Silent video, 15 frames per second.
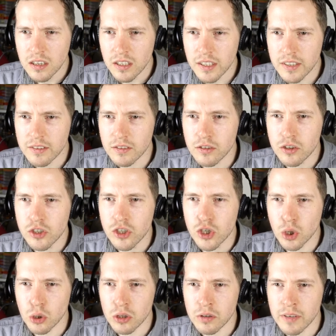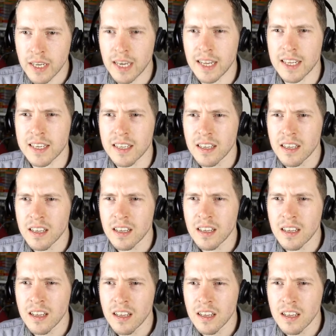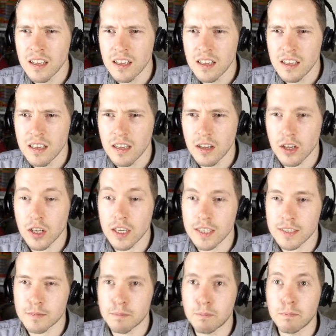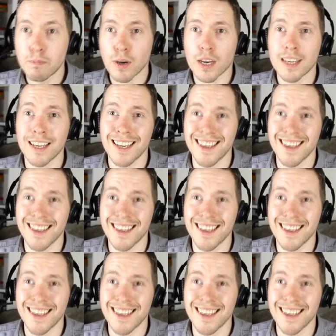They just jolt her, an idiot. Look at this book.